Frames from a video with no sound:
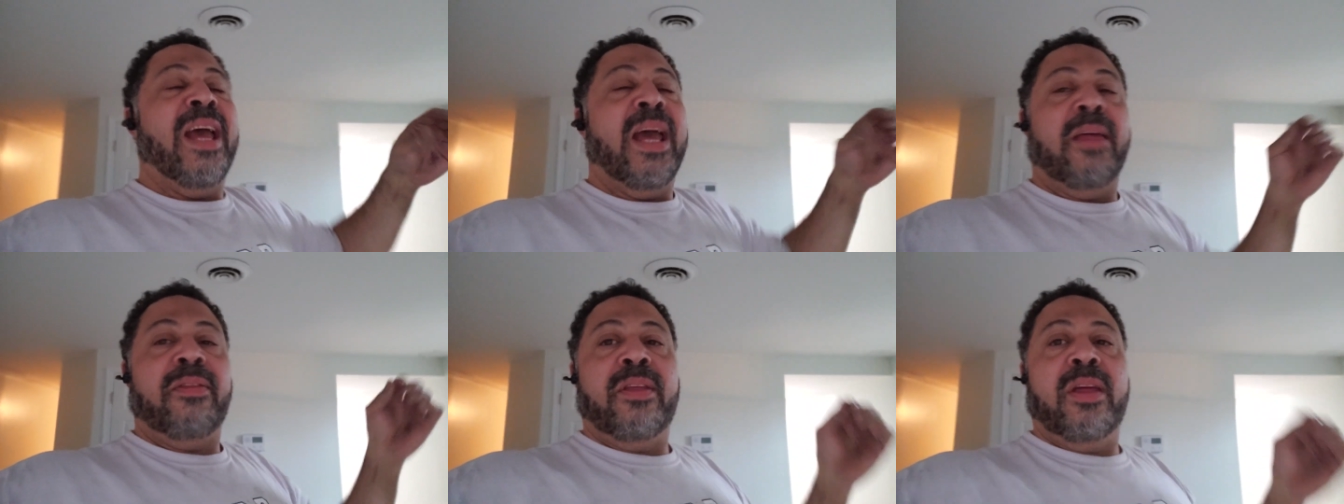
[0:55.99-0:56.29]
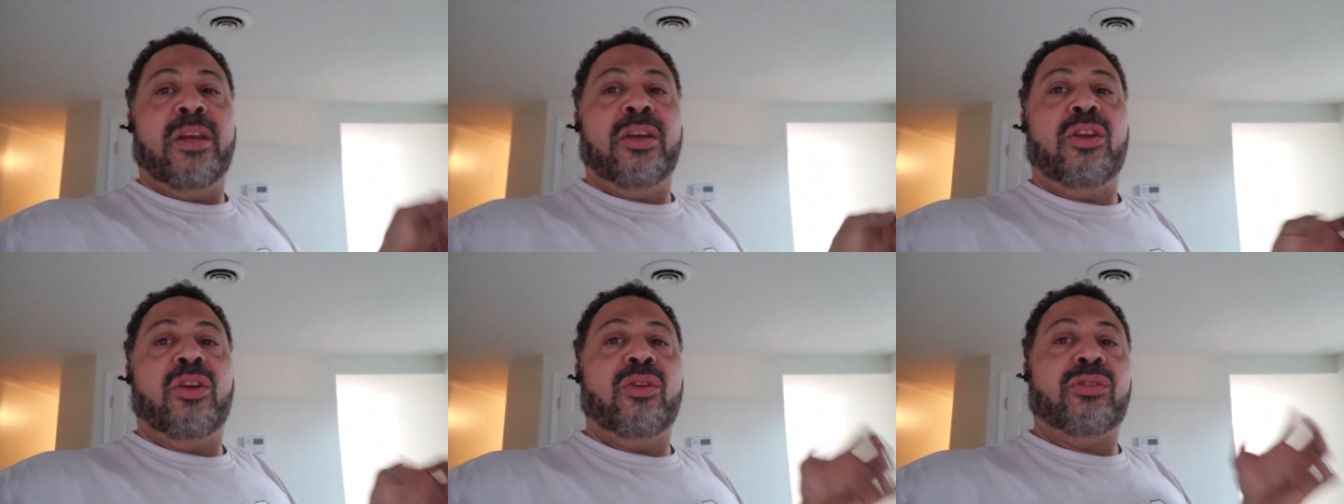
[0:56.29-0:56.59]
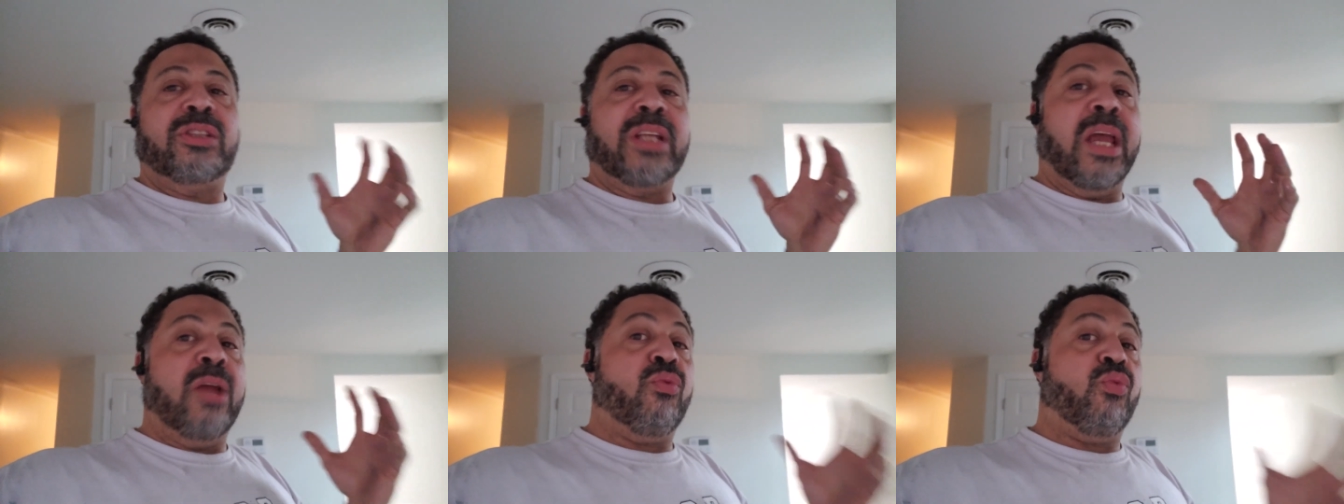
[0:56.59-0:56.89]
and then
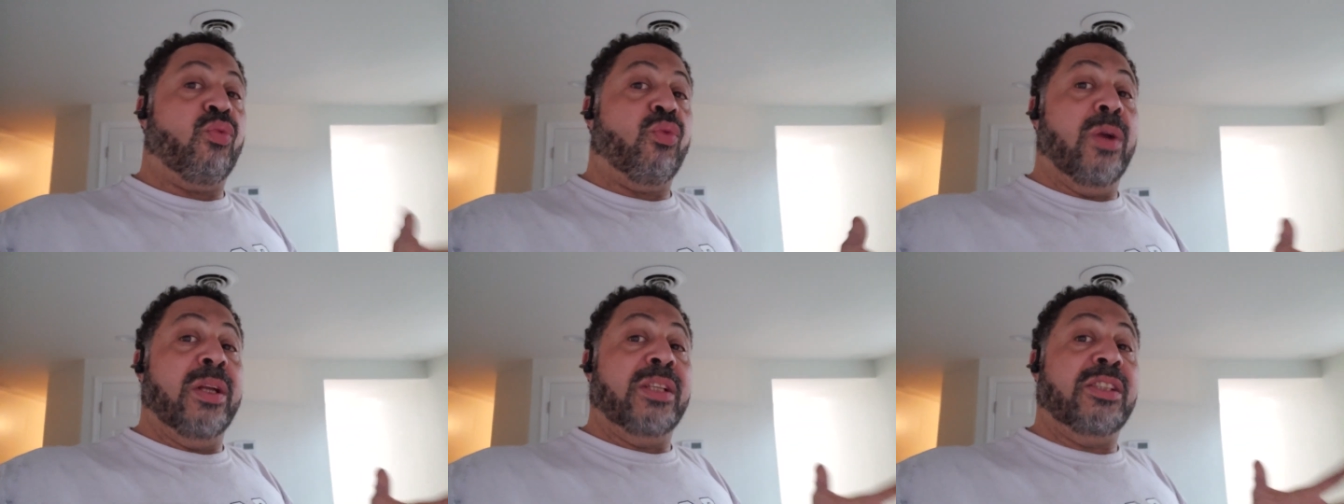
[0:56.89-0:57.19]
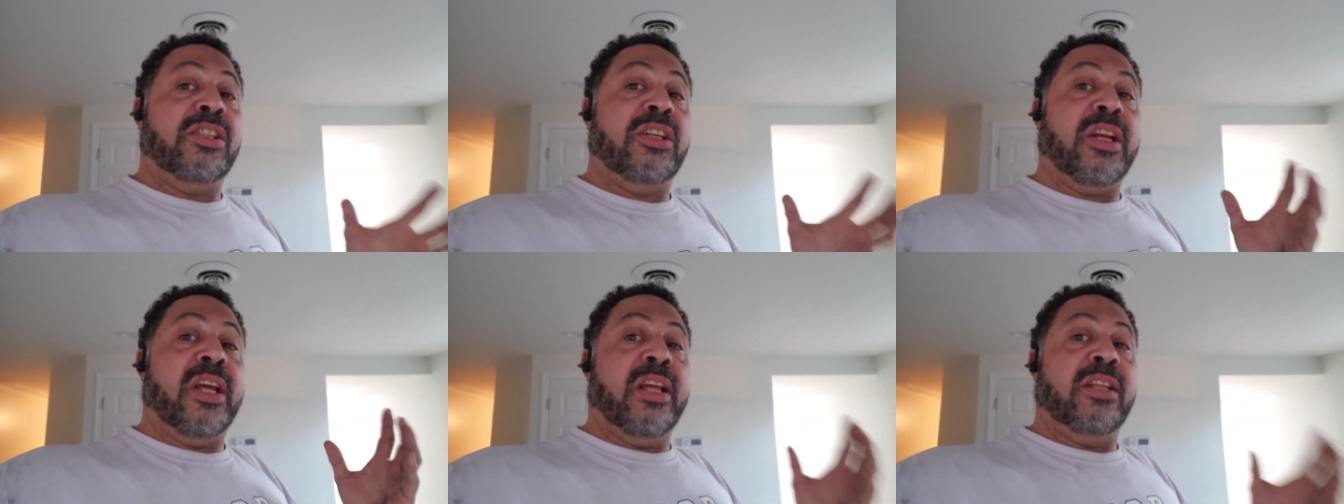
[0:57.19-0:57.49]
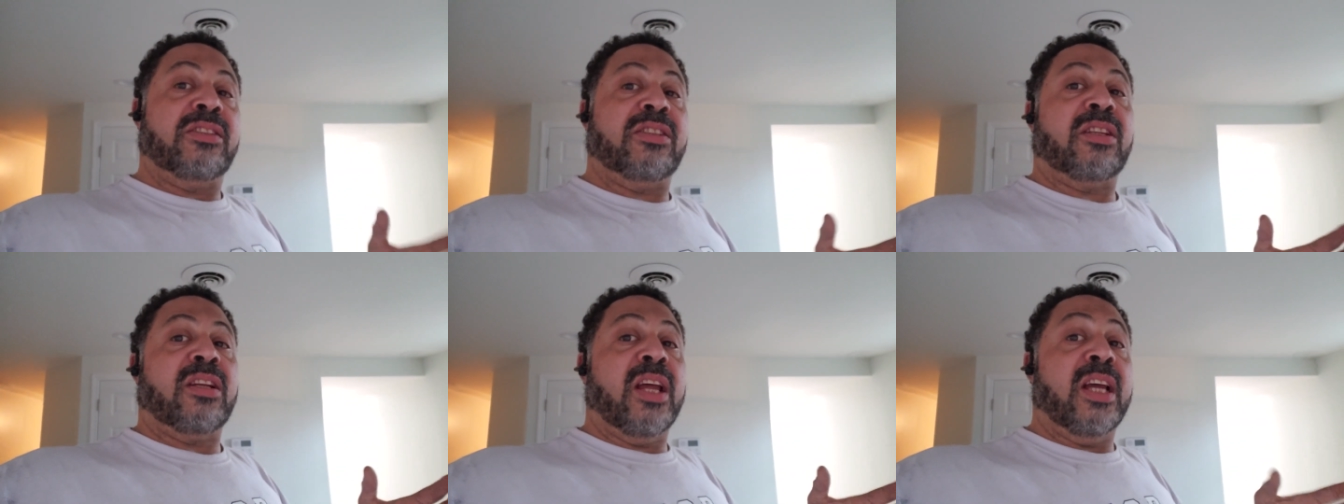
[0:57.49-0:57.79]
used a rigid
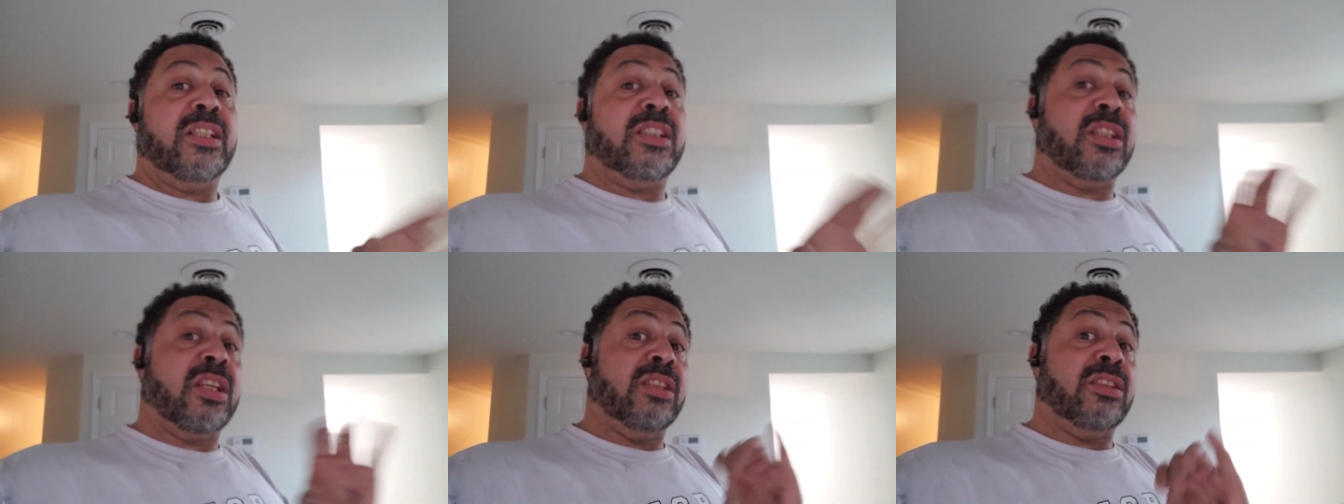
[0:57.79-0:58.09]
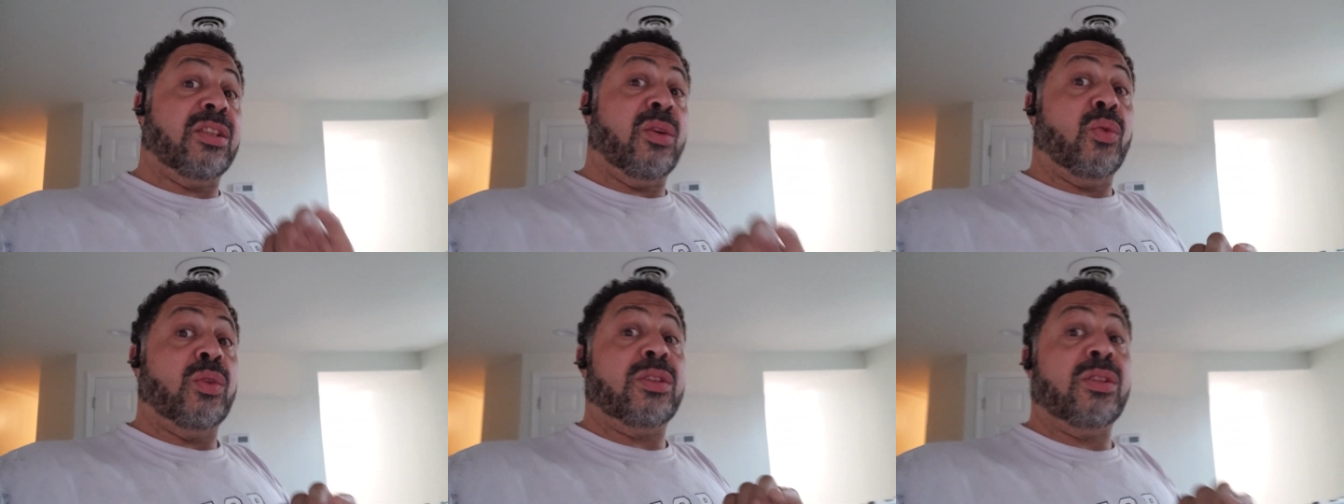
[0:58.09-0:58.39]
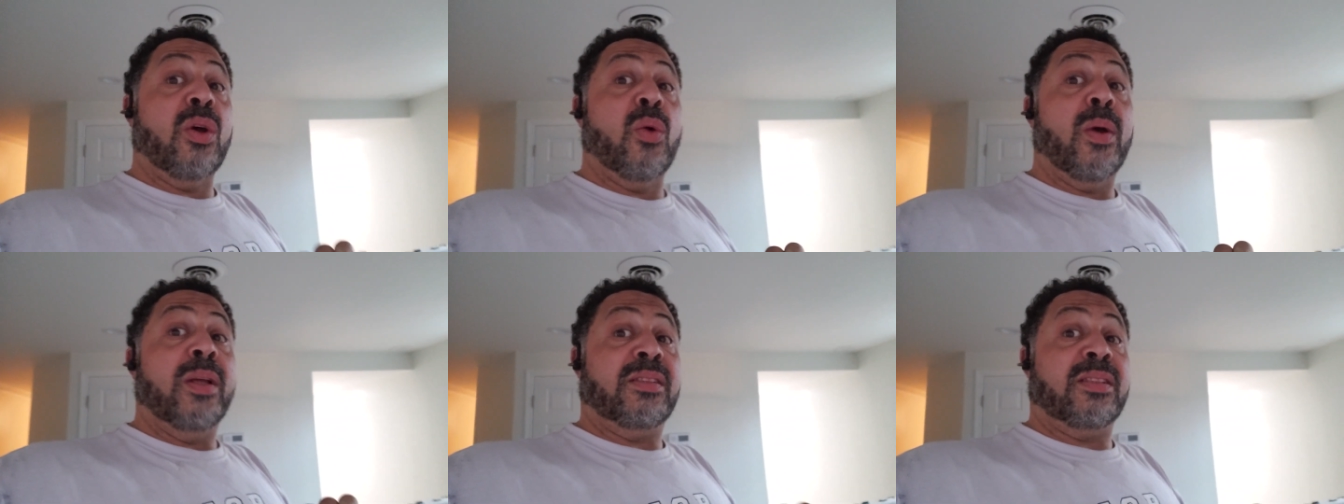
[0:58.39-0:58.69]
insulation because there was
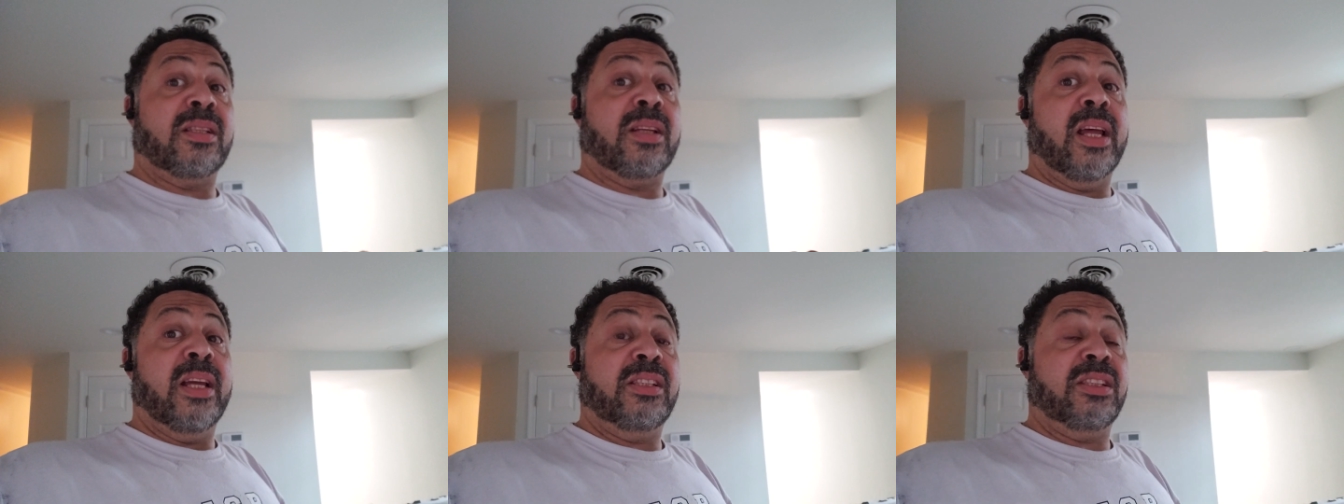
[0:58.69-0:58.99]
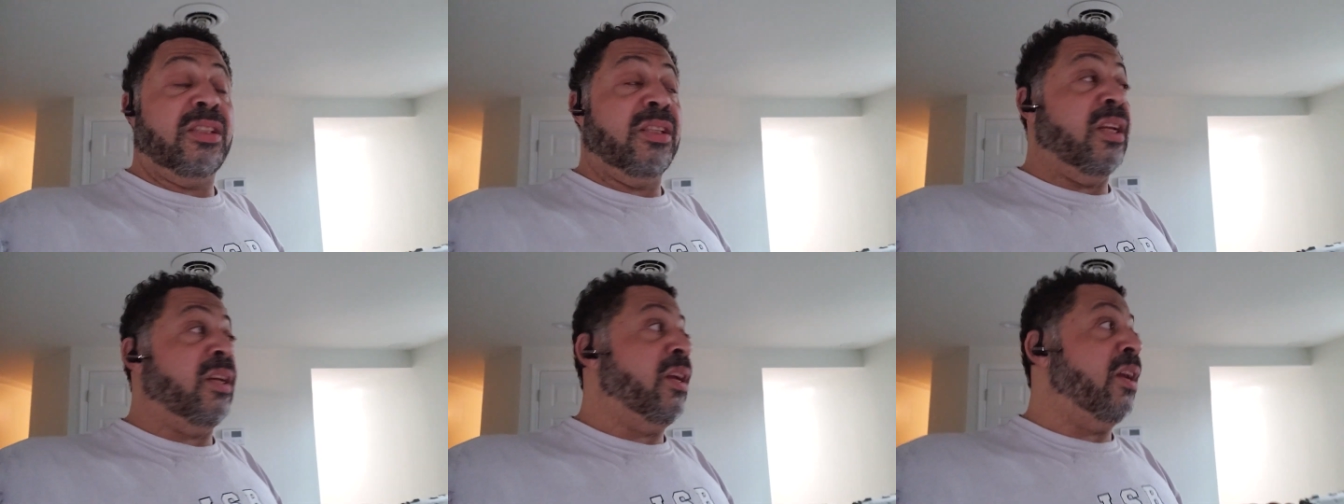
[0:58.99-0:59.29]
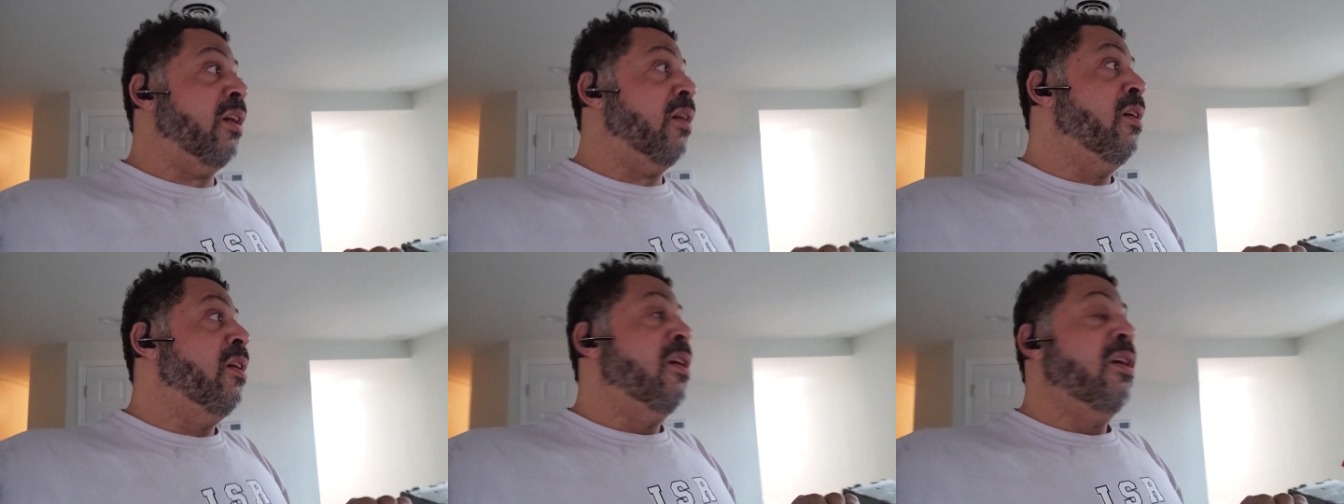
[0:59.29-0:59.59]
no insulation in
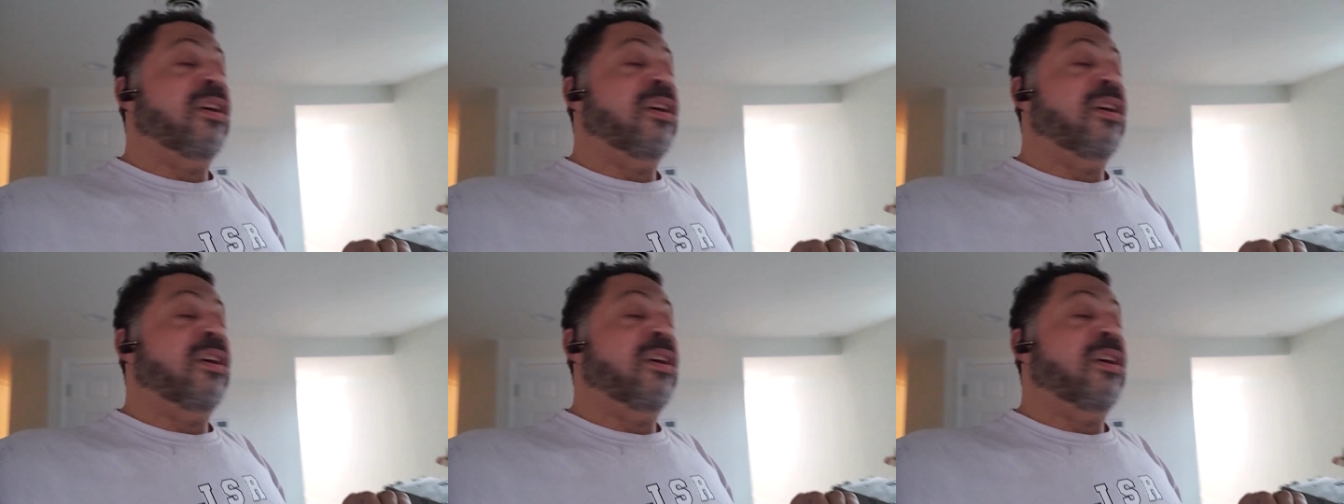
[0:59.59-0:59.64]
here.